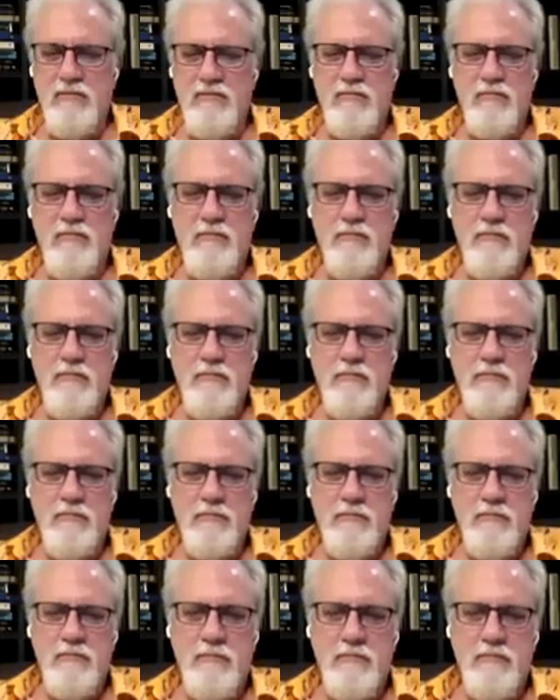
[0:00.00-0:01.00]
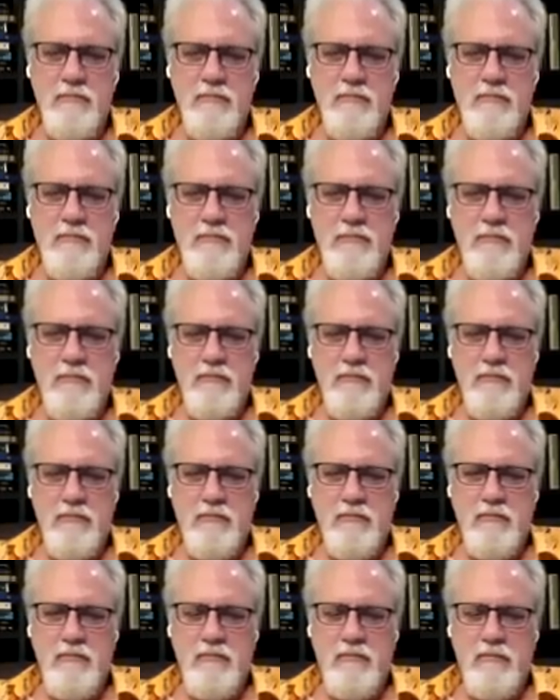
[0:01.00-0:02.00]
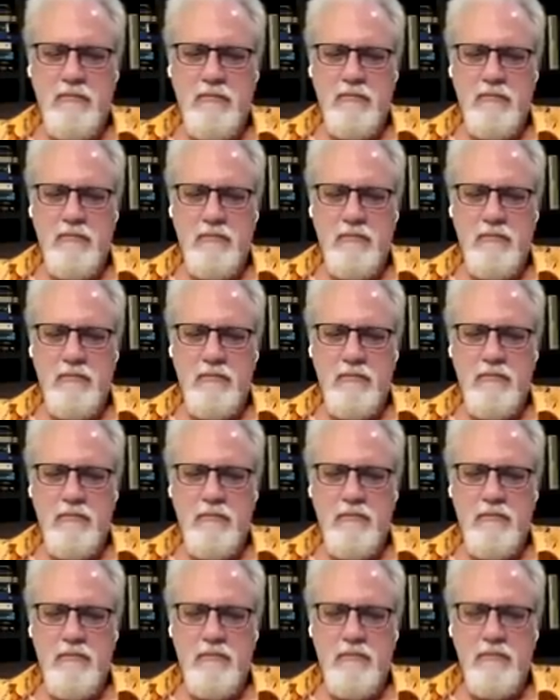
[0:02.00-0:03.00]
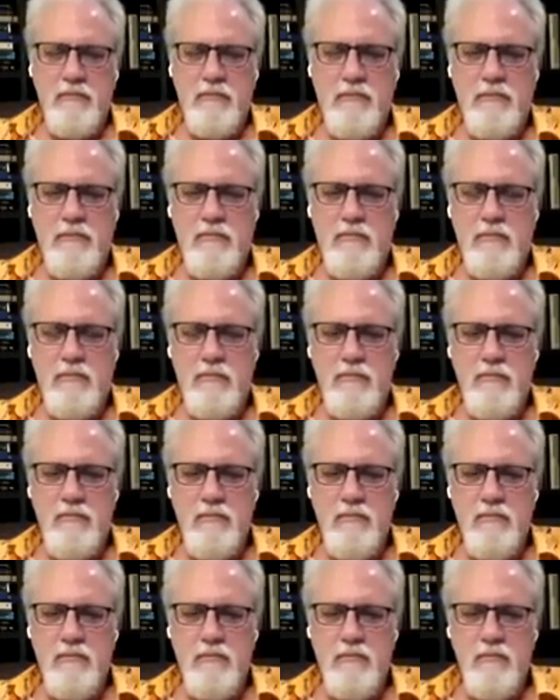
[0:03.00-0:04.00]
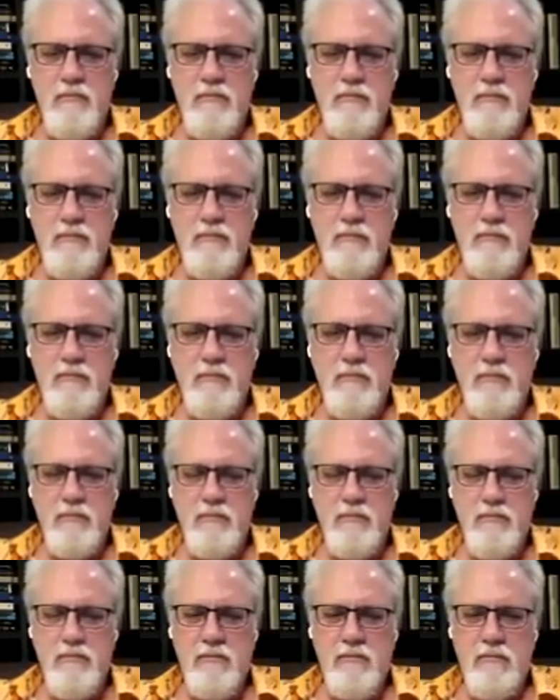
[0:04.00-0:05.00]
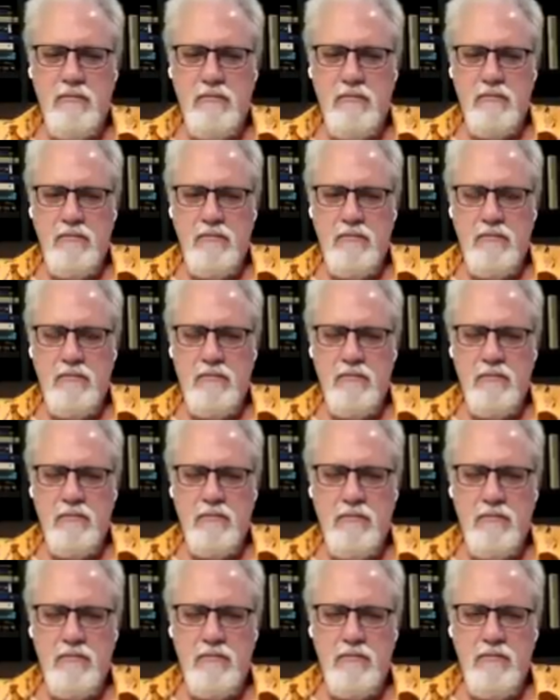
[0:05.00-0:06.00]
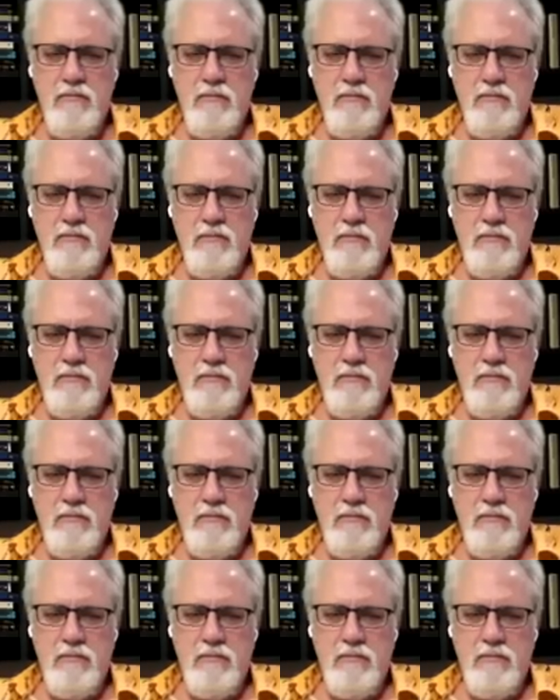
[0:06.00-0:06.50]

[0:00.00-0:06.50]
[no speech]